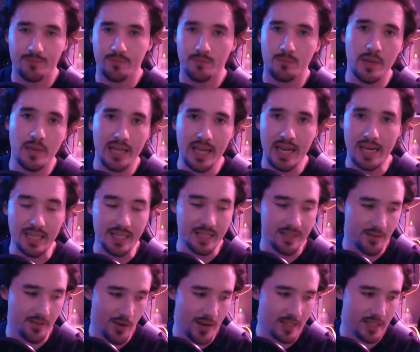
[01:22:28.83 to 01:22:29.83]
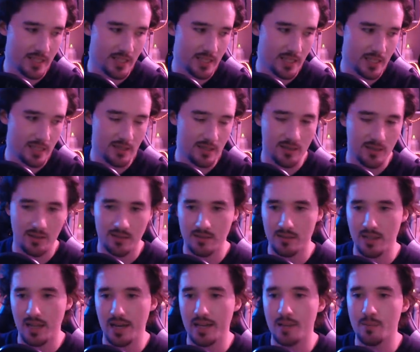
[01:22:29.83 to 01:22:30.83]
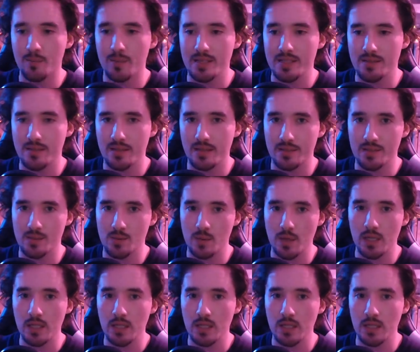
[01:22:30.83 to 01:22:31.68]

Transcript: been getting these threats and these slightly unpleasant things as well.